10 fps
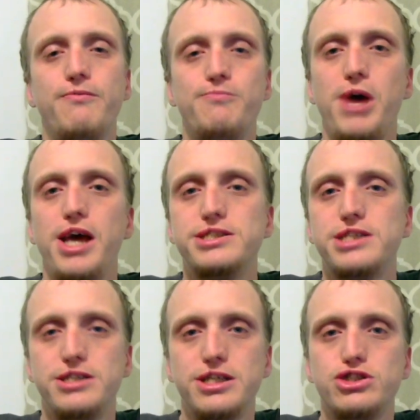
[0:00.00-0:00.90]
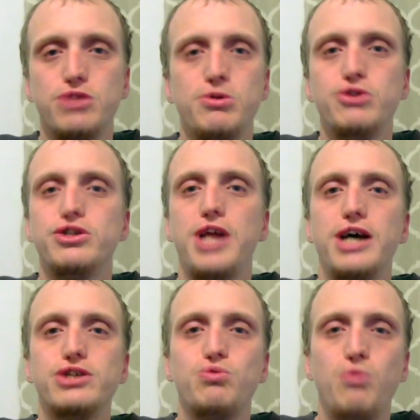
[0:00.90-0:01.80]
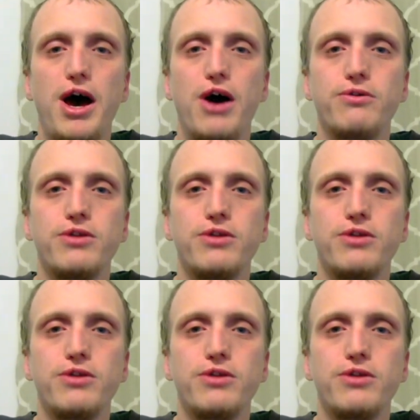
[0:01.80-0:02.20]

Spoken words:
based distribution as well.